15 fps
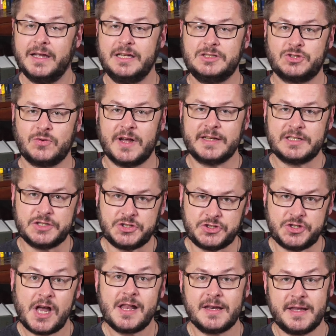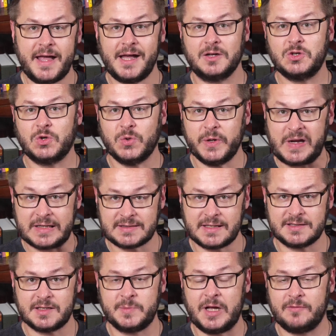He's trying to shut down
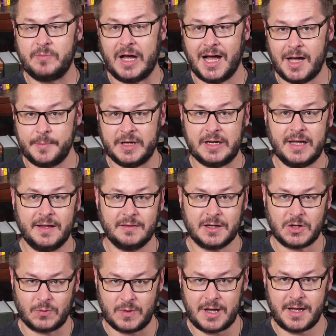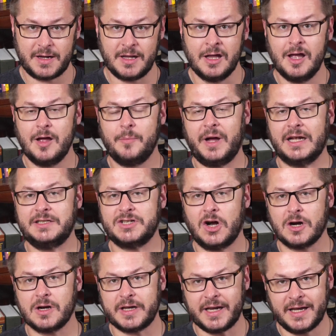criticism of Muhammad and the Quran by
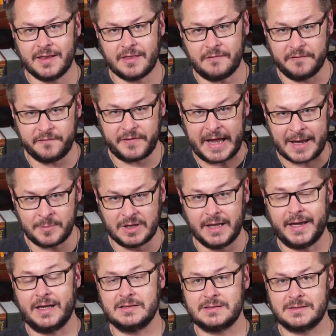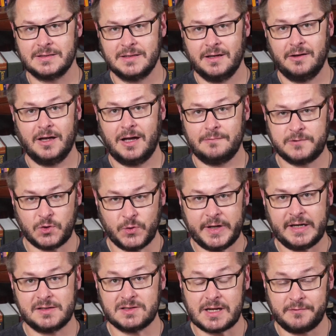targeting the families of
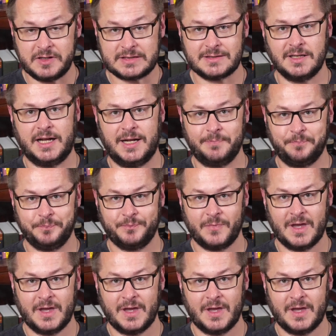critics of Islam.